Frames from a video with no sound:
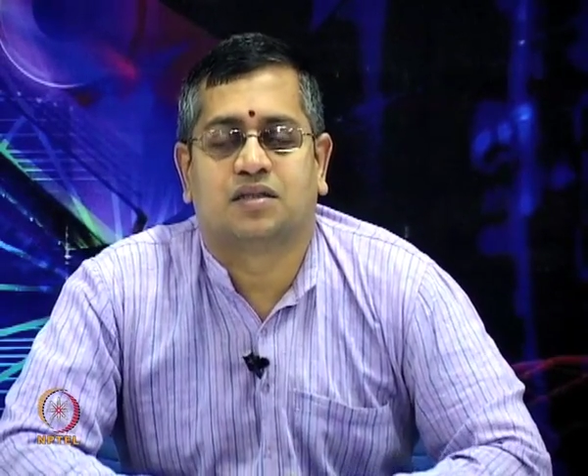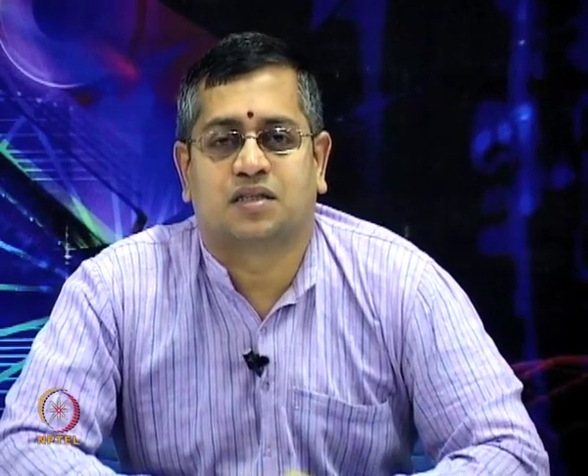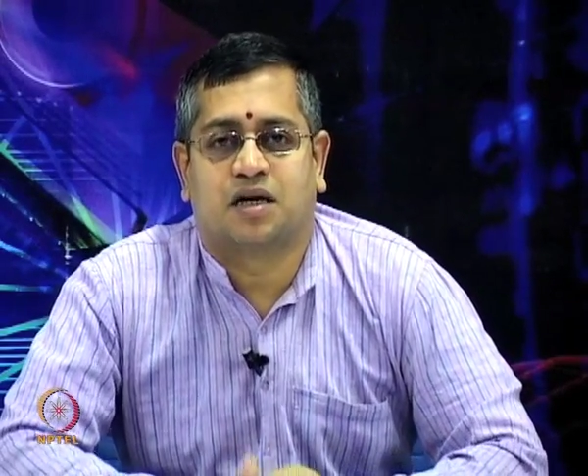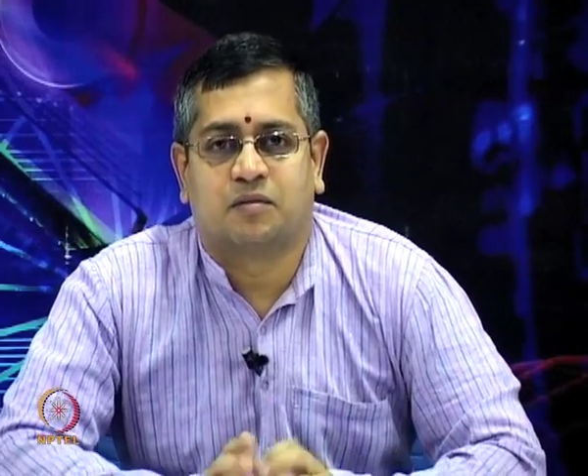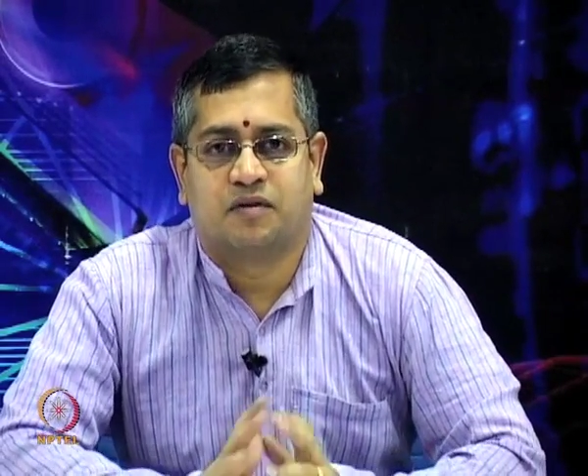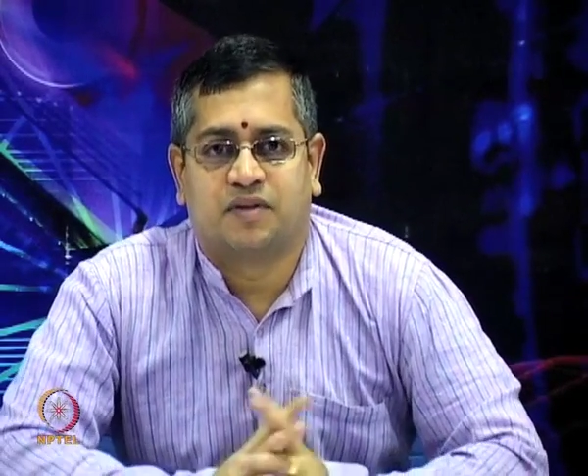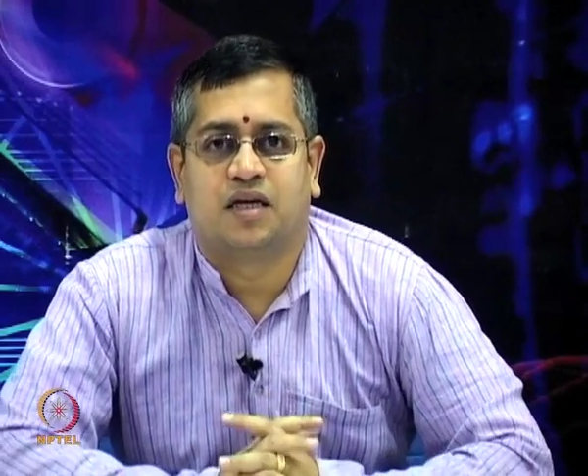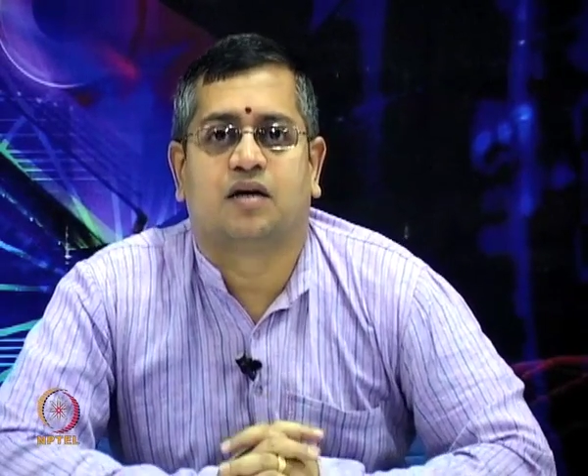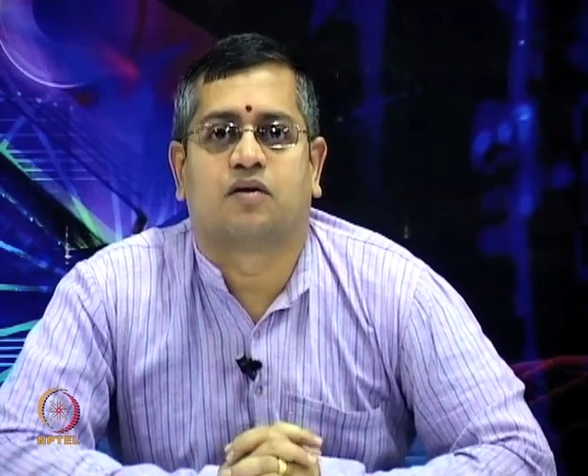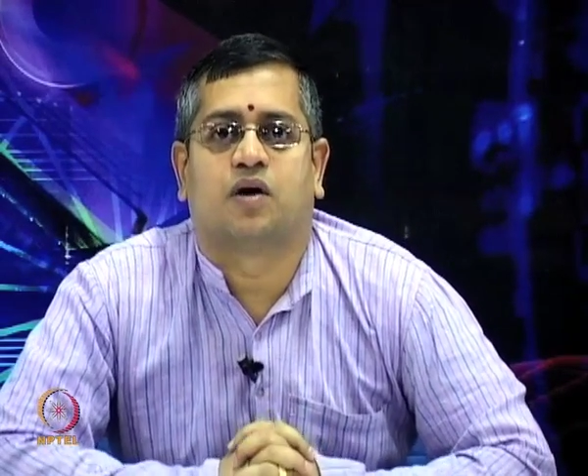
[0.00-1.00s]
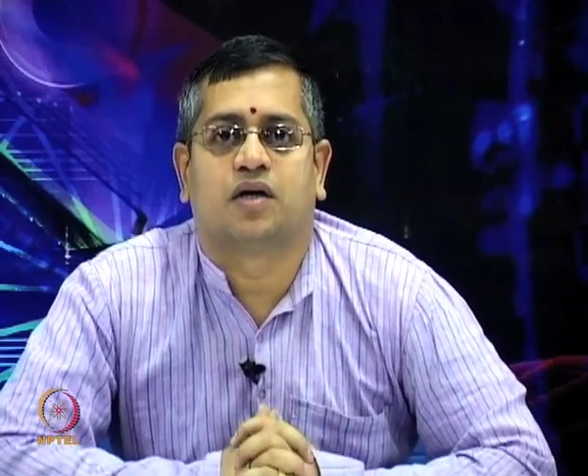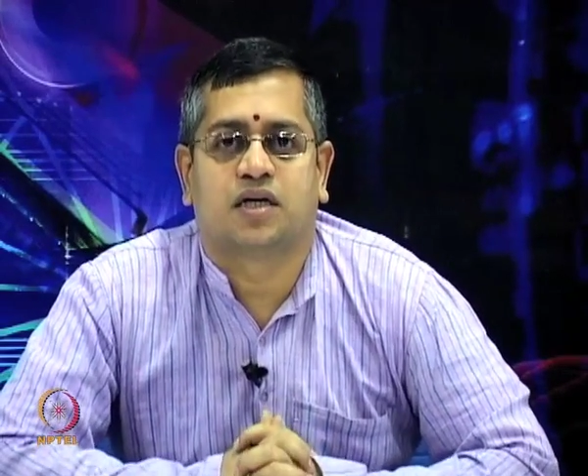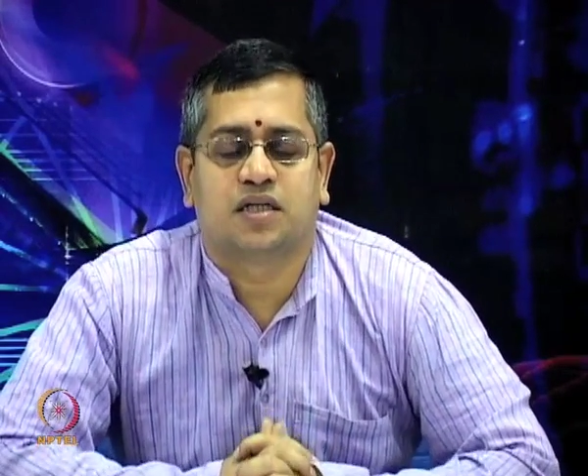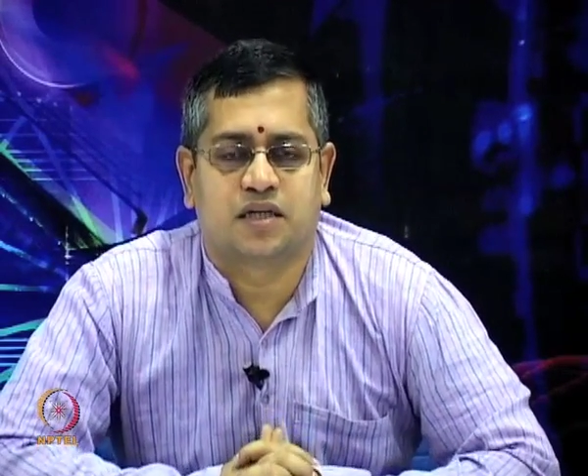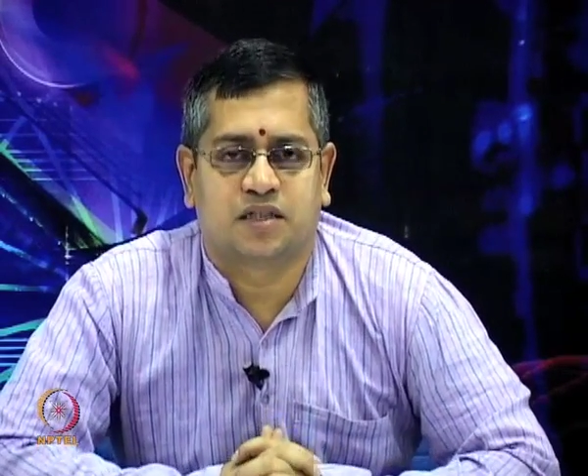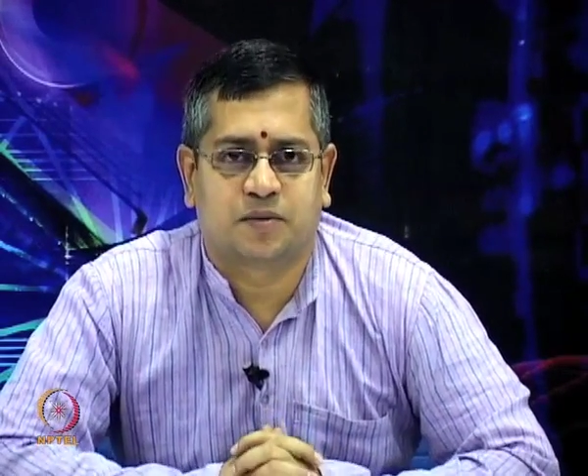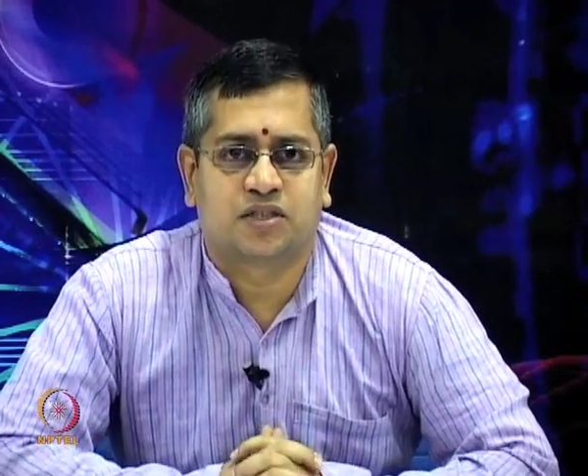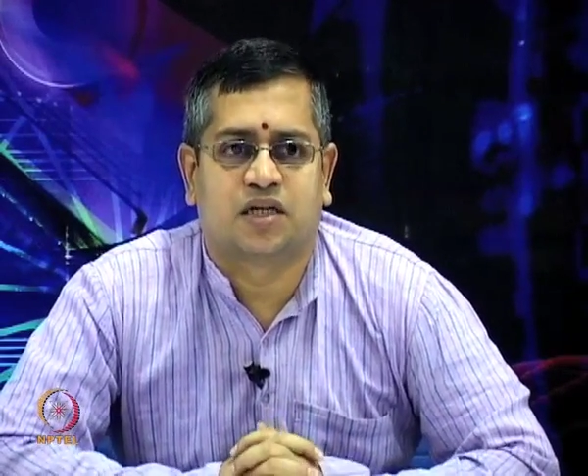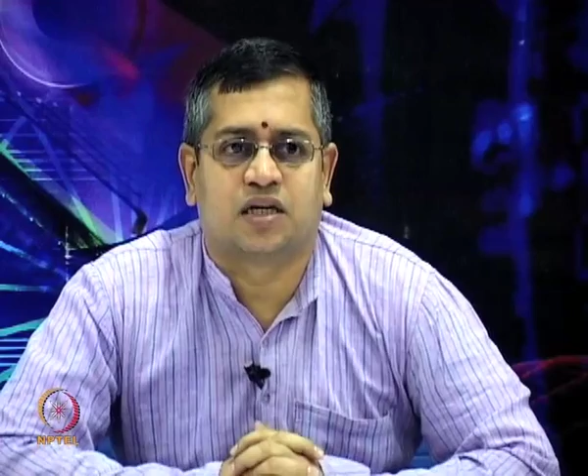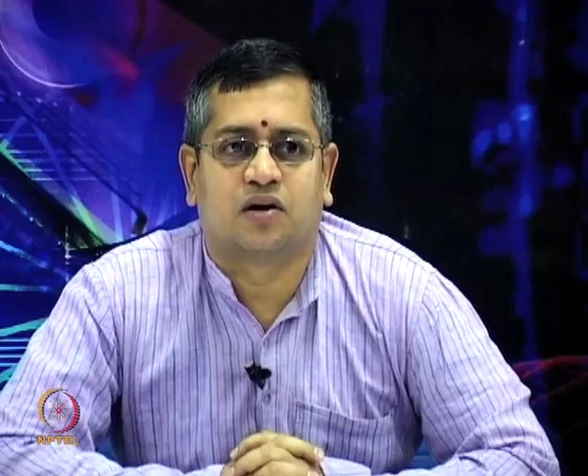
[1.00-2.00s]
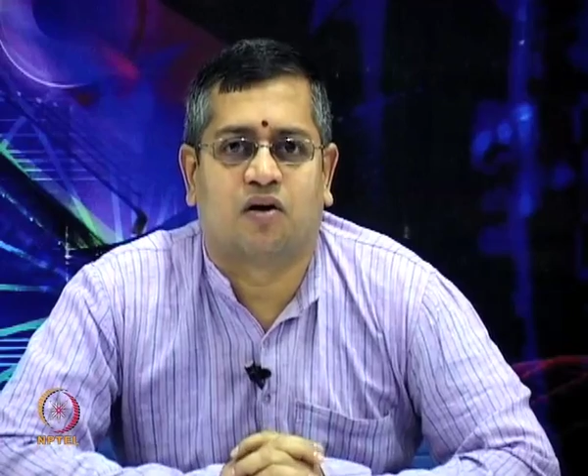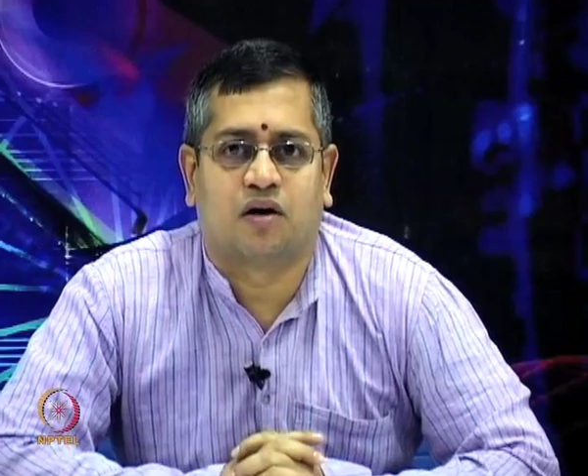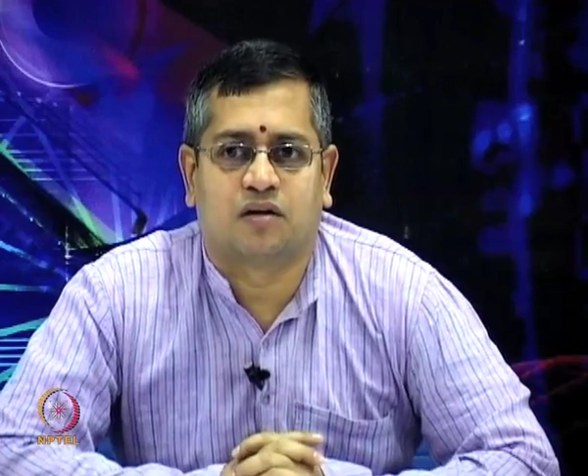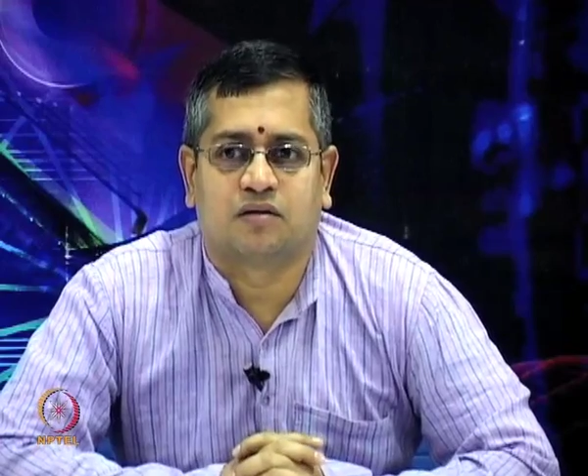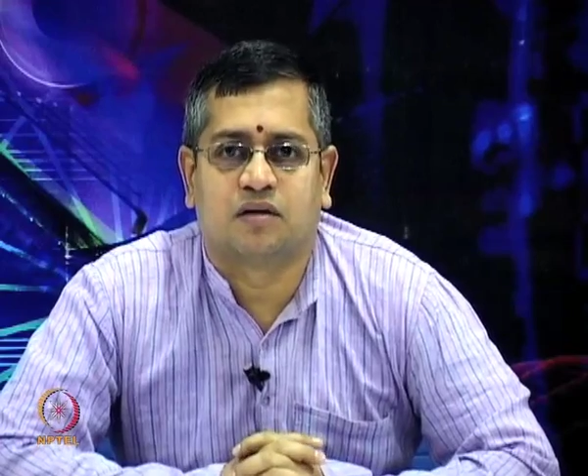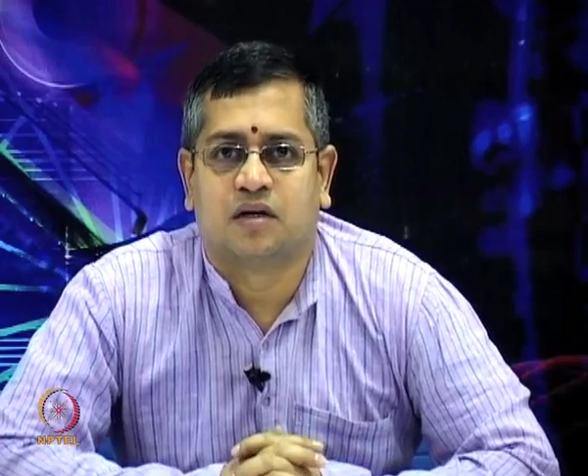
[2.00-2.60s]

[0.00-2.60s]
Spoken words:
some of the quantities, especially on